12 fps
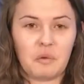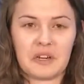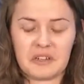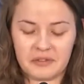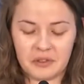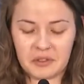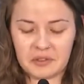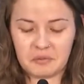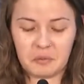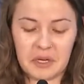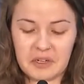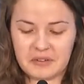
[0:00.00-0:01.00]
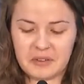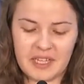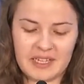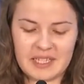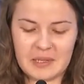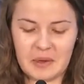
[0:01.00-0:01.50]
Wonderful, wonderful
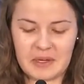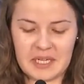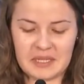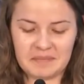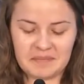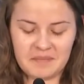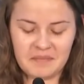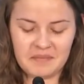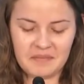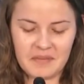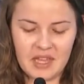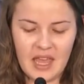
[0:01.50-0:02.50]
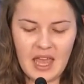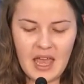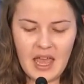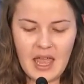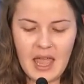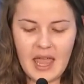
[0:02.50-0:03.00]
testimony.
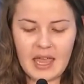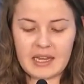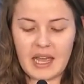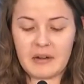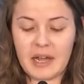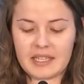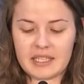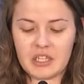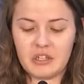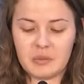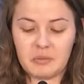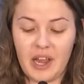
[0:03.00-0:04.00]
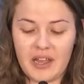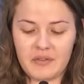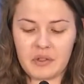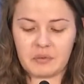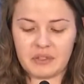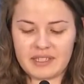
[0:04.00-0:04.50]
And I'd ask you to pray
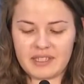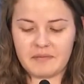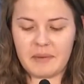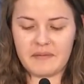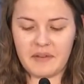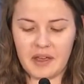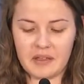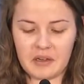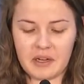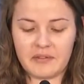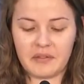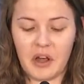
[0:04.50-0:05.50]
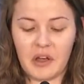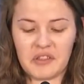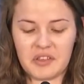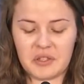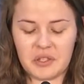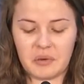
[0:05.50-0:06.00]
for the release of my father and for
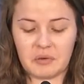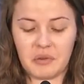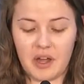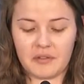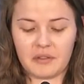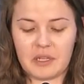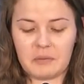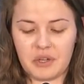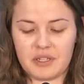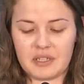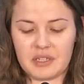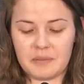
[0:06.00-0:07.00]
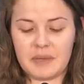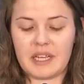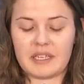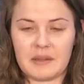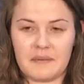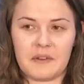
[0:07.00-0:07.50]
all those who are wrongfully imprisoned
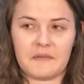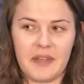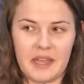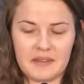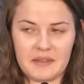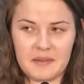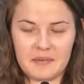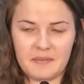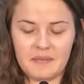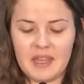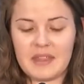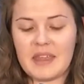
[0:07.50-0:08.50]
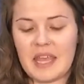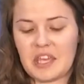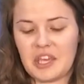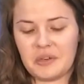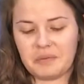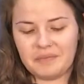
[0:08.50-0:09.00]
because of their faith.
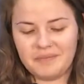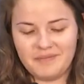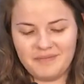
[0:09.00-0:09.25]
Thank you.